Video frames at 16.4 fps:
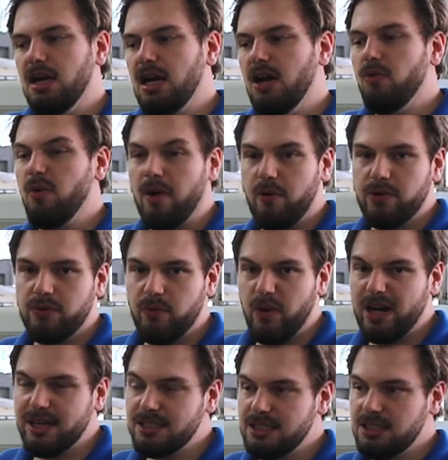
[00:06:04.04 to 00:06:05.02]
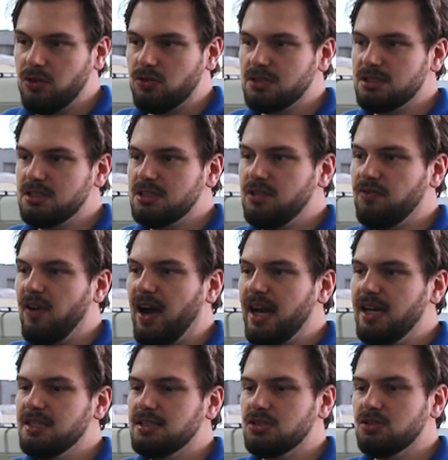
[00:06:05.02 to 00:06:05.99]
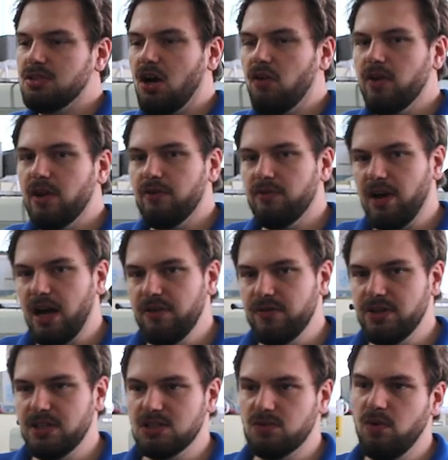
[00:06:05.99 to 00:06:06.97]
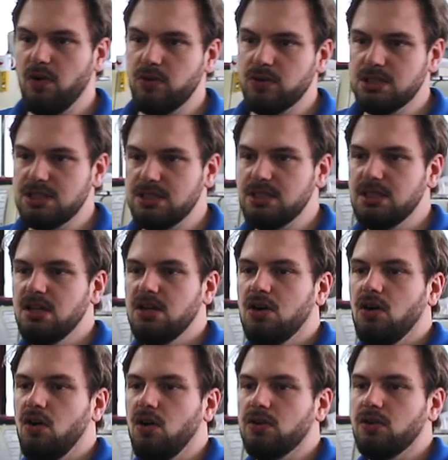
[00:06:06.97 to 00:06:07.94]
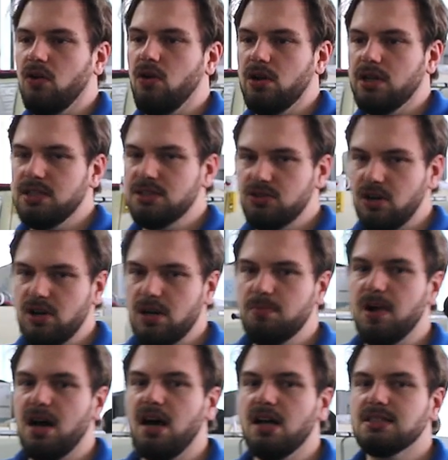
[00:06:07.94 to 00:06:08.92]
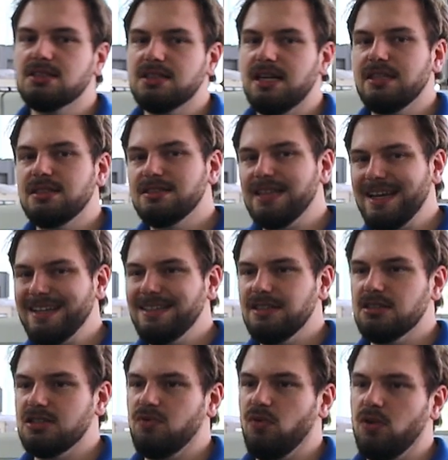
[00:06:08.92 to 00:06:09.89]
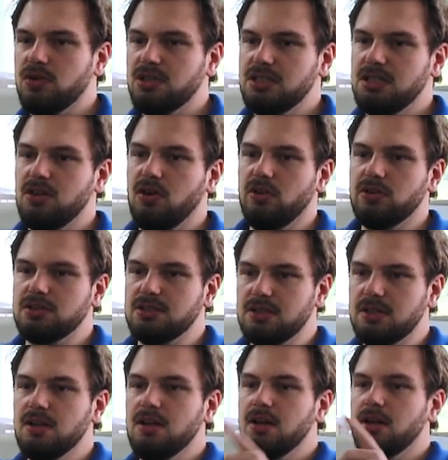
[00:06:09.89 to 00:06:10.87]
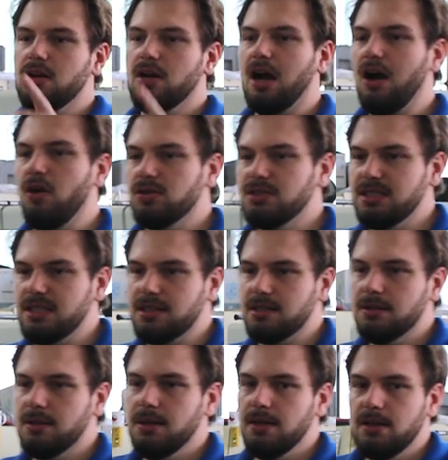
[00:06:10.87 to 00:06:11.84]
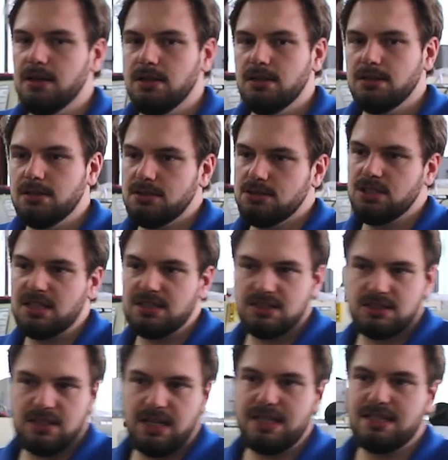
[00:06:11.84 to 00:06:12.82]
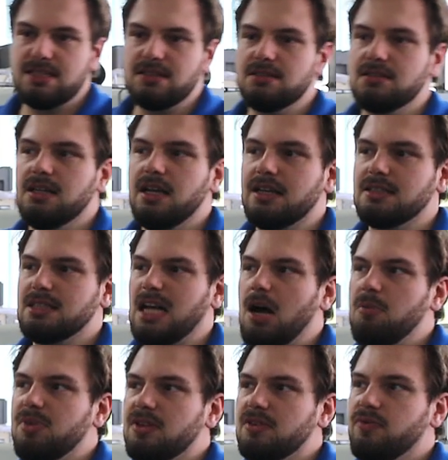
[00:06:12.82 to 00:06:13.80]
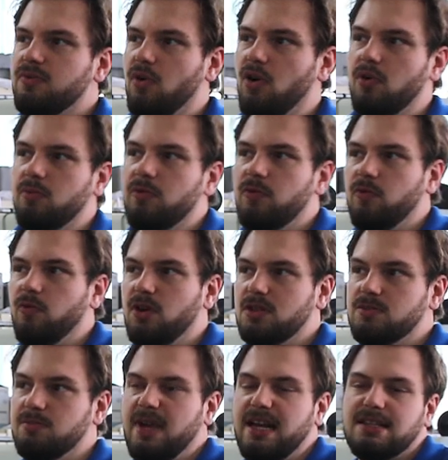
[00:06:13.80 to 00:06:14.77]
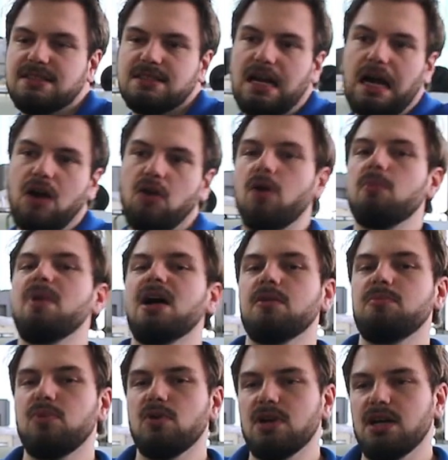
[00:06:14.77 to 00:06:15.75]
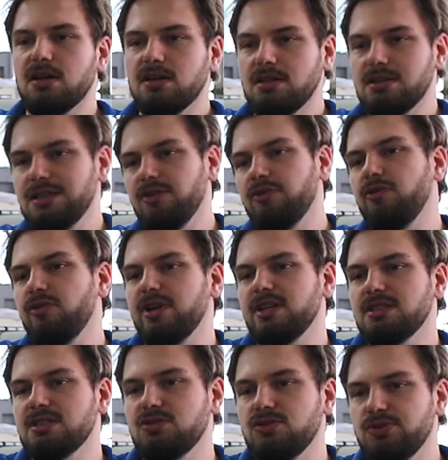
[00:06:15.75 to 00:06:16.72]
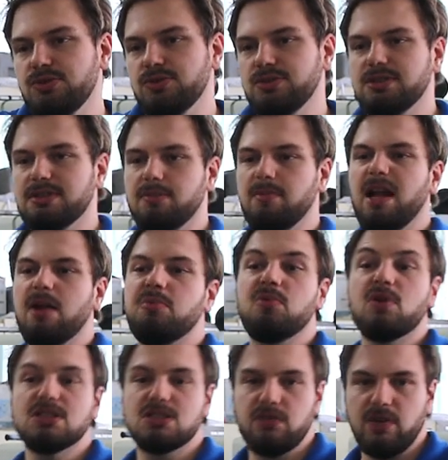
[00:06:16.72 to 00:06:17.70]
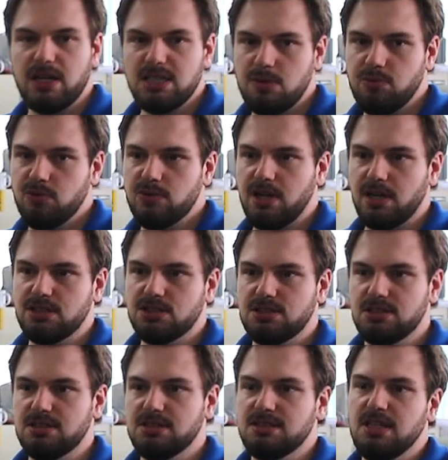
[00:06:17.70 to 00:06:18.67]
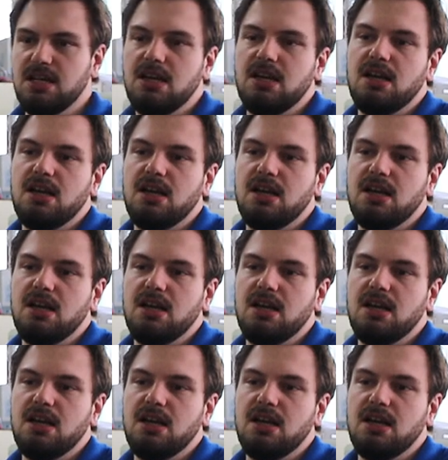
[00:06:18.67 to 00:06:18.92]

uh, warranty on the device. So now we have five years warranty on all internal parts and 10 years warranty on the housing. Just as an example from what makes our bell puller different to the bell pullers of other productions